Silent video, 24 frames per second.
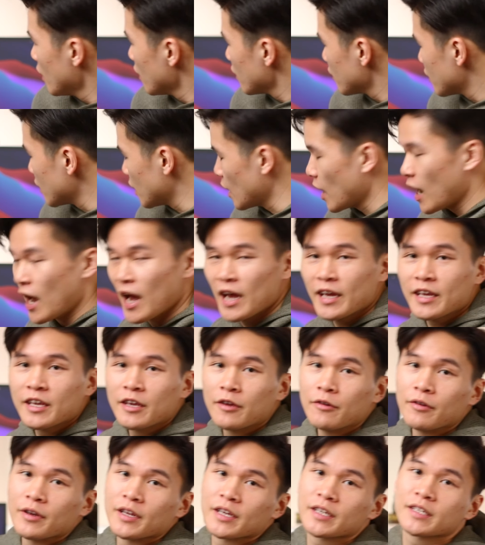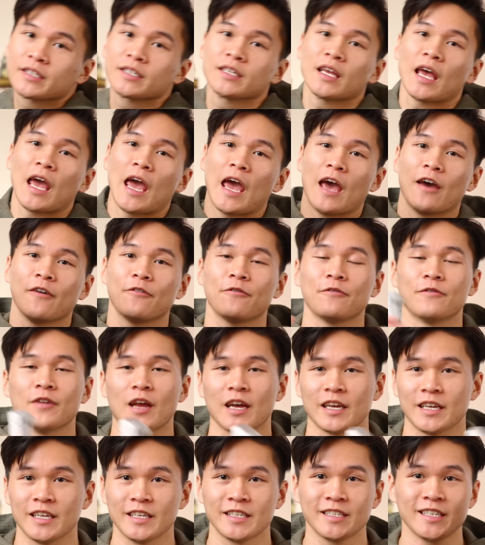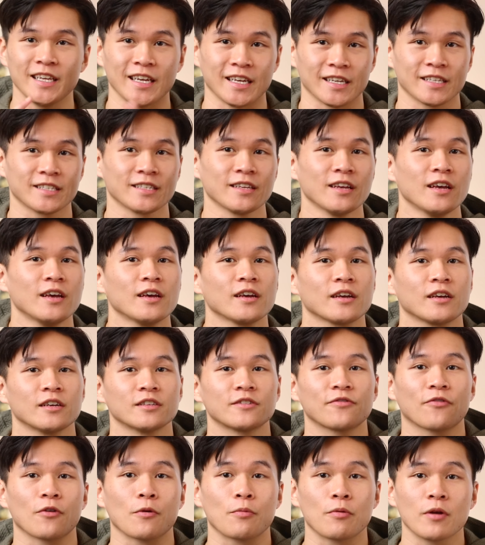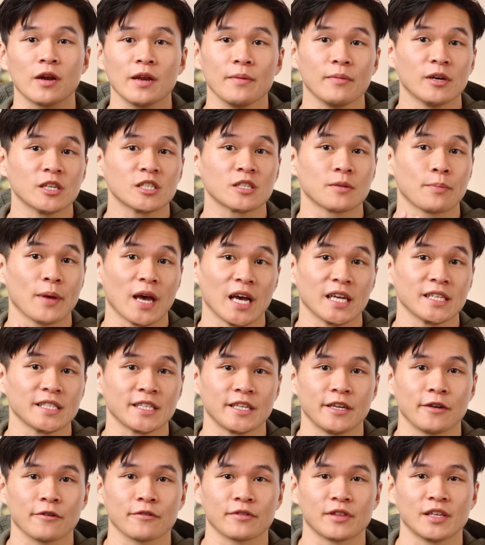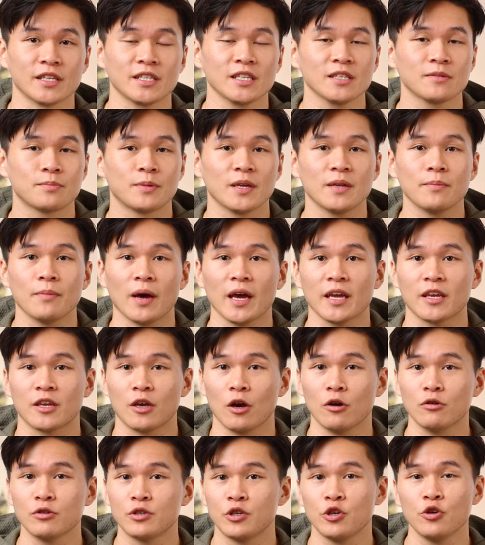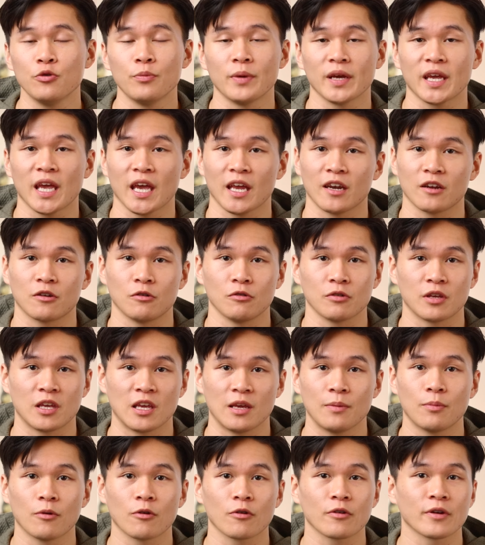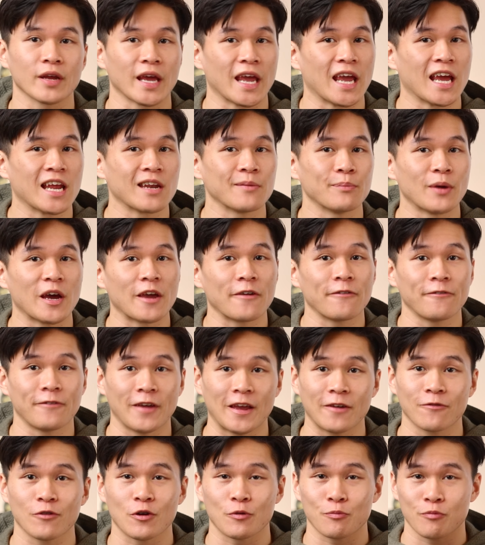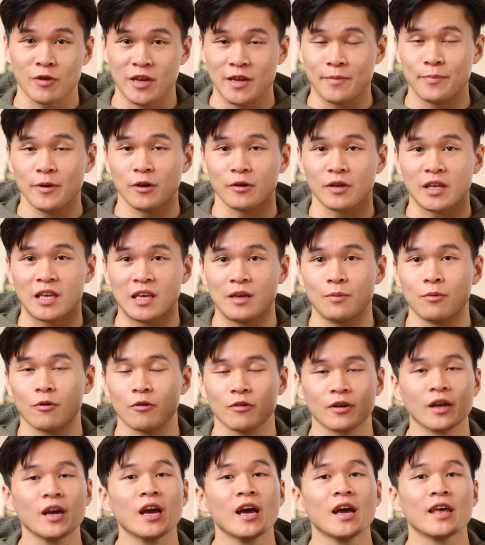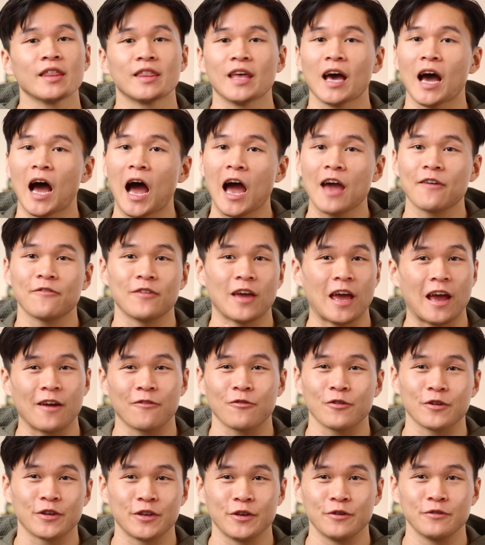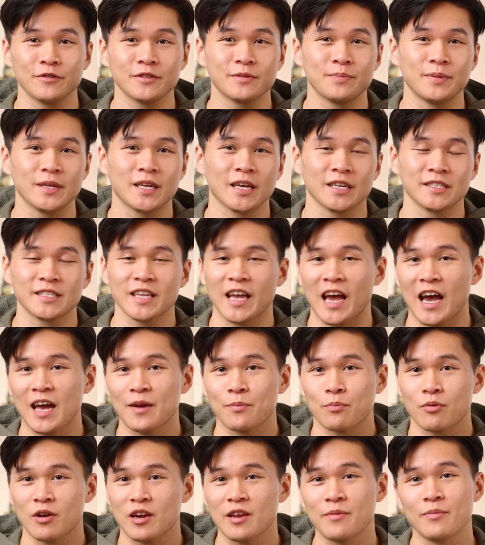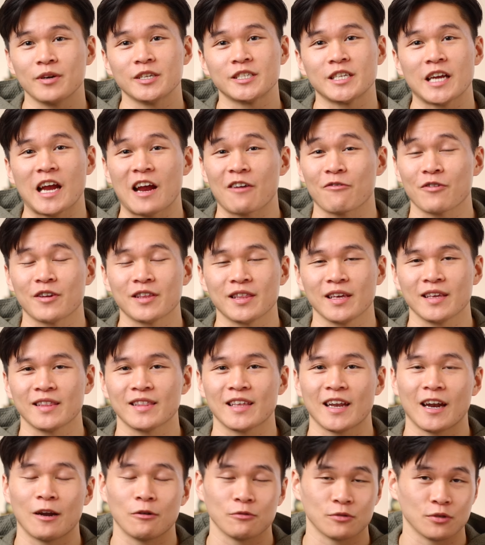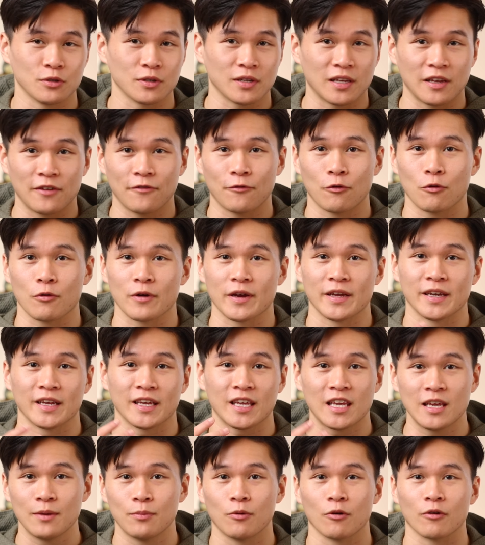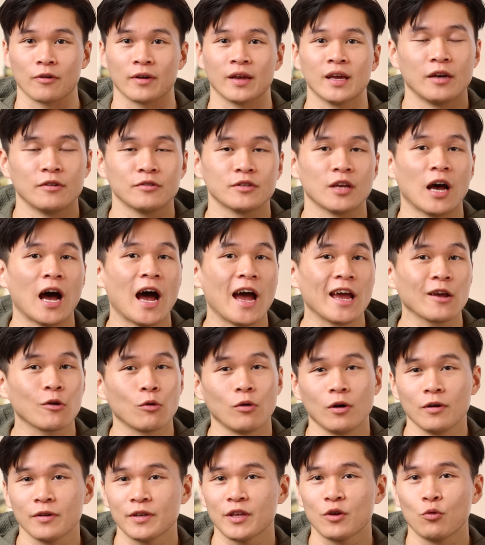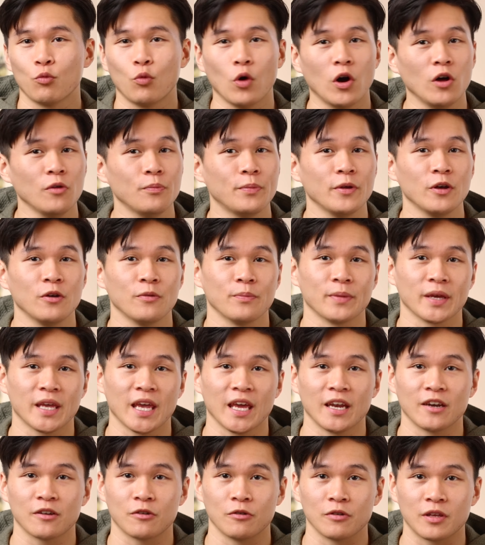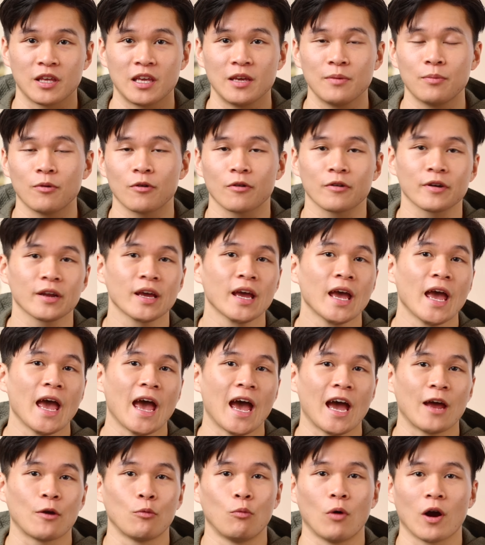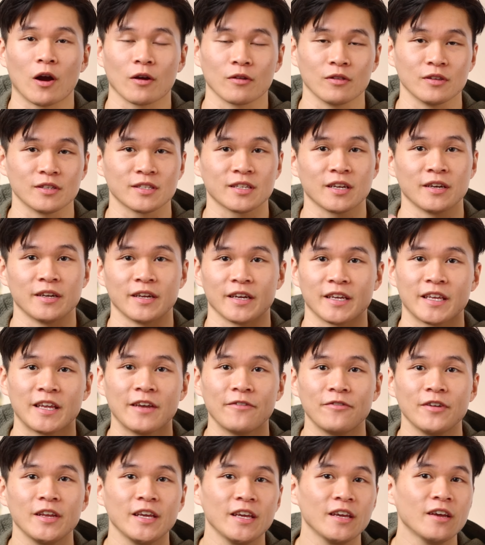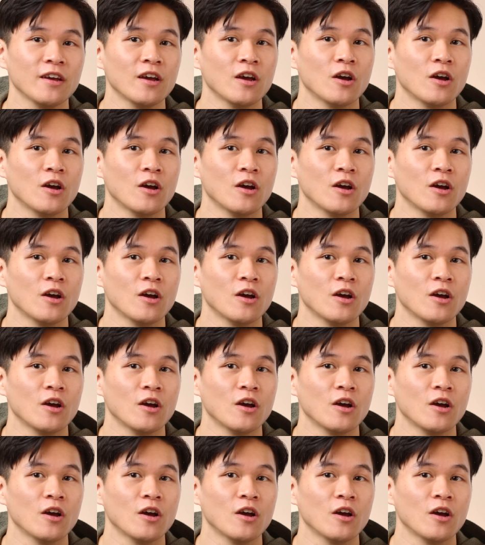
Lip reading: the IQUNIX F96. Because for pretty much the past year, this has been my go-to mechanical keyboard and my favorite pre-built keyboard that I've ever used because it had pretty much everything that I was looking for in a keyboard. It was a high-quality, well-built mechanical keyboard, had wireless connectivity,